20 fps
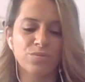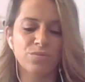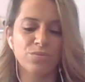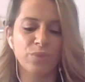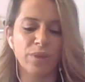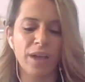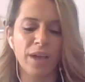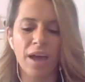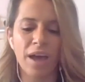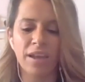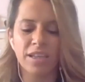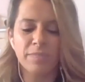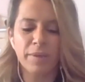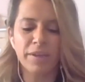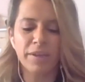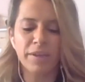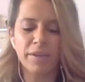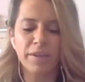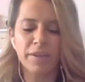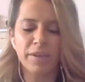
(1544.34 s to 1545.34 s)
we can't
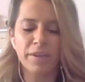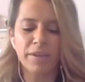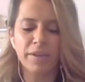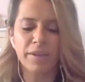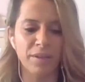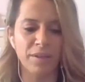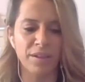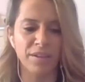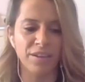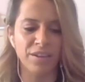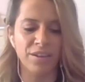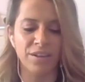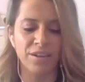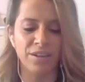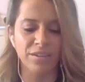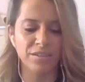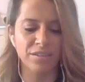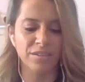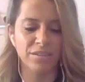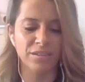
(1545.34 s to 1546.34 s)
expect everyone to, but,
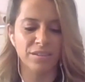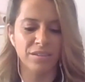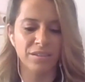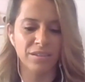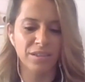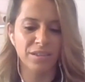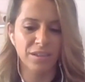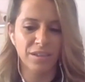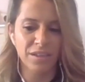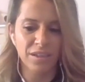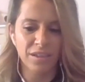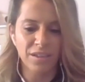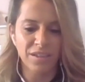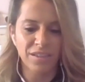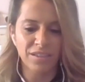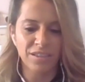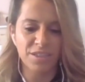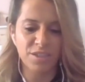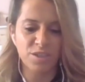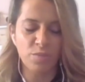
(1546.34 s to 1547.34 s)

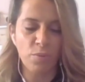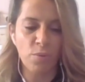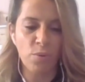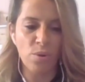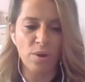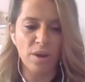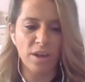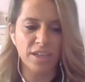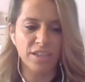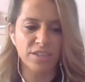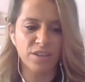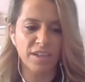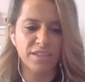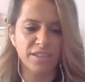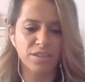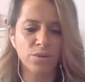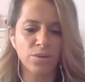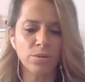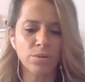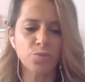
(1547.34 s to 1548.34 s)
to support us as
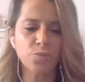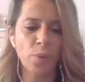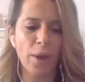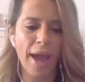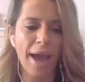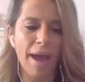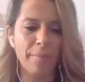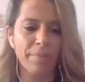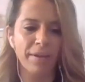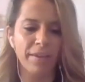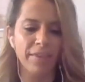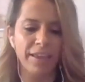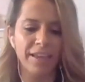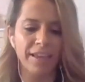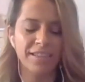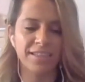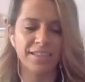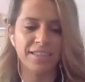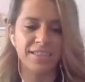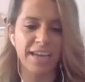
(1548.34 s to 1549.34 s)
long as we're happy in the
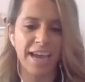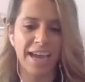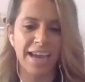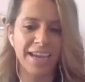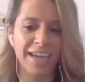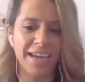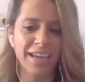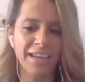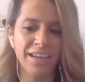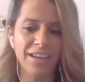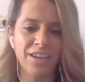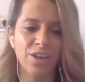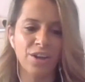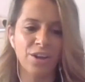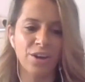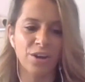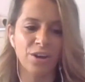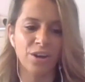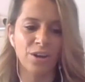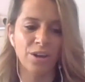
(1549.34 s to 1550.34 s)
end of the day,
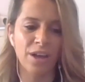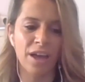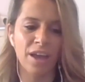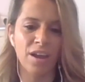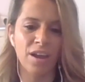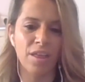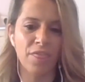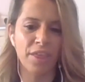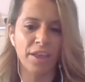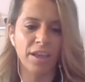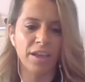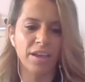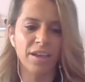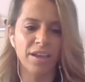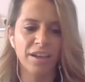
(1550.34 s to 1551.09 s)
and I think